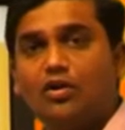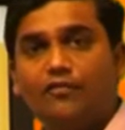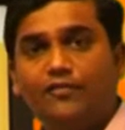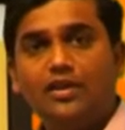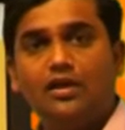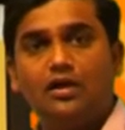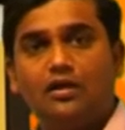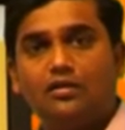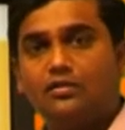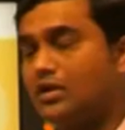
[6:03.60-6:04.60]
Coffee.
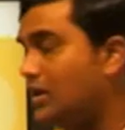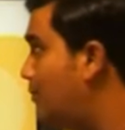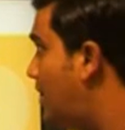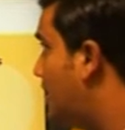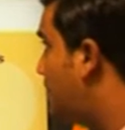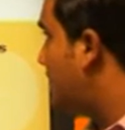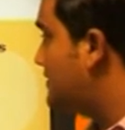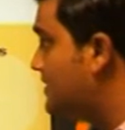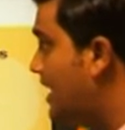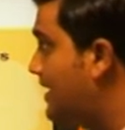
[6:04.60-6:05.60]
Current market
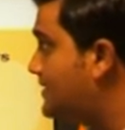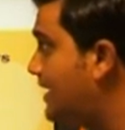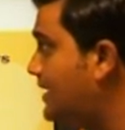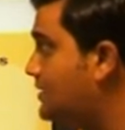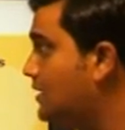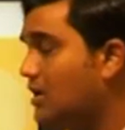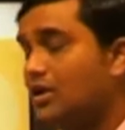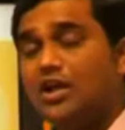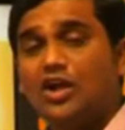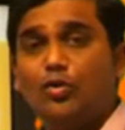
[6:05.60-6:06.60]
price is 96.
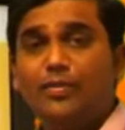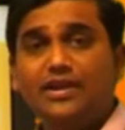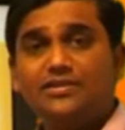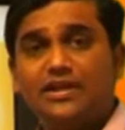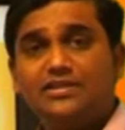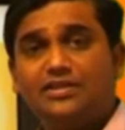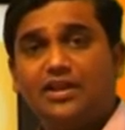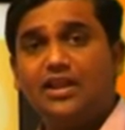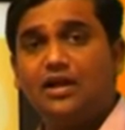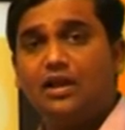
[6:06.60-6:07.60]
Government is
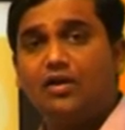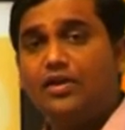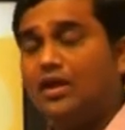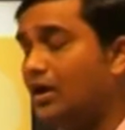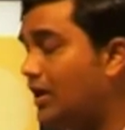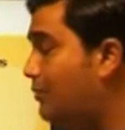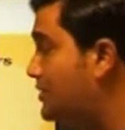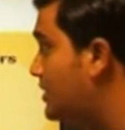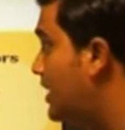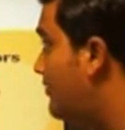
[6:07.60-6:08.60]
considering allowing 100%
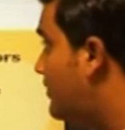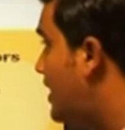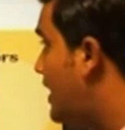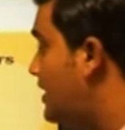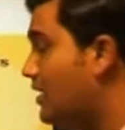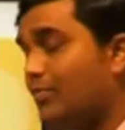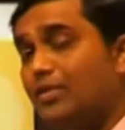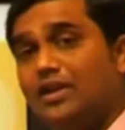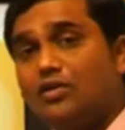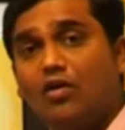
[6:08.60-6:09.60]
FDI in
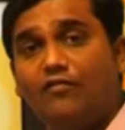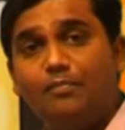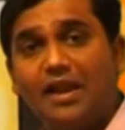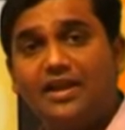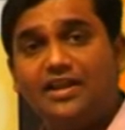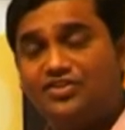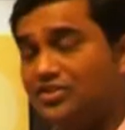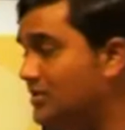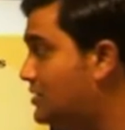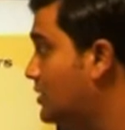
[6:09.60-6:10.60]
rubber and coffee
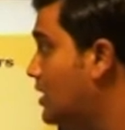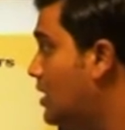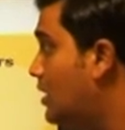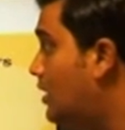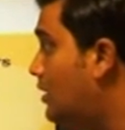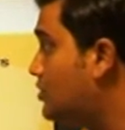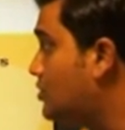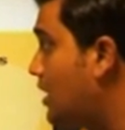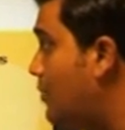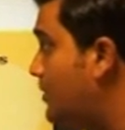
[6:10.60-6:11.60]
plantations.
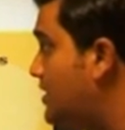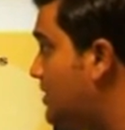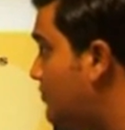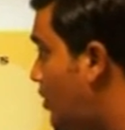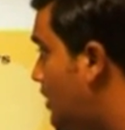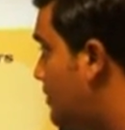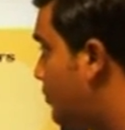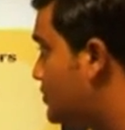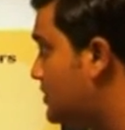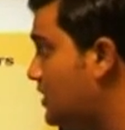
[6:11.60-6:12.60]
So companies involved in
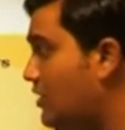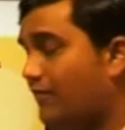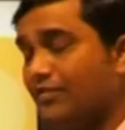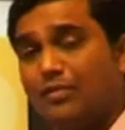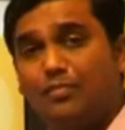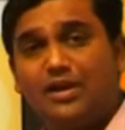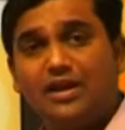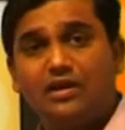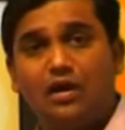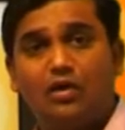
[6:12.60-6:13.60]
processing of rubber
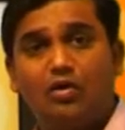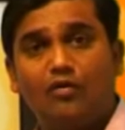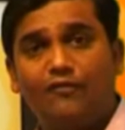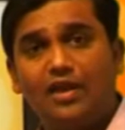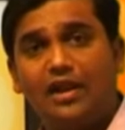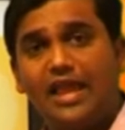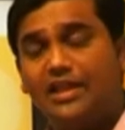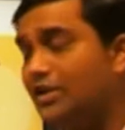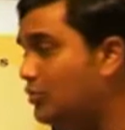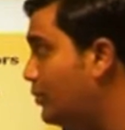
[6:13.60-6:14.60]
and coffee are
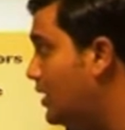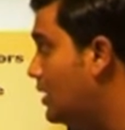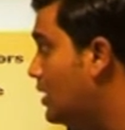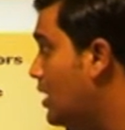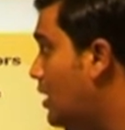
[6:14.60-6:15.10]
likely to be